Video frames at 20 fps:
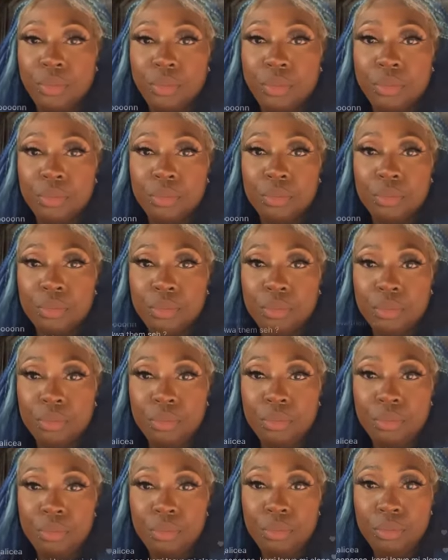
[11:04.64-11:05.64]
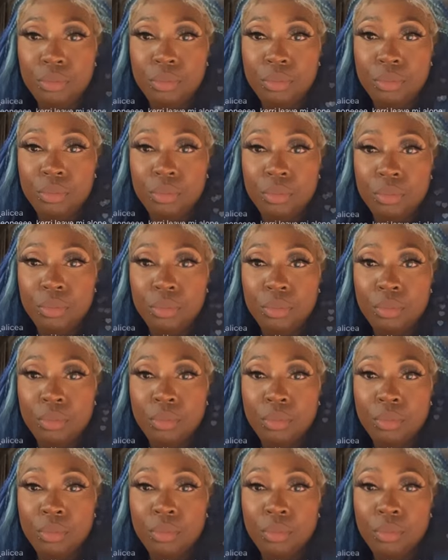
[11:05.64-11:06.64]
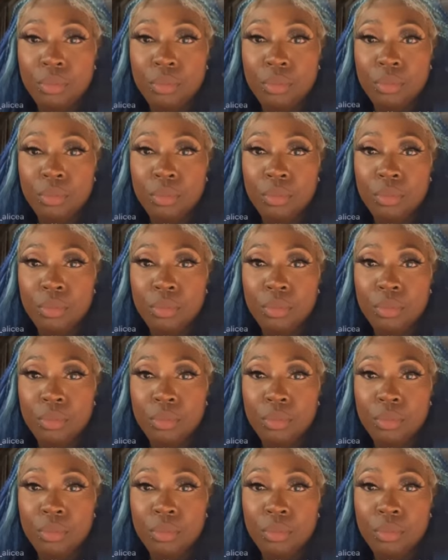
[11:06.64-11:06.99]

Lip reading: (silence)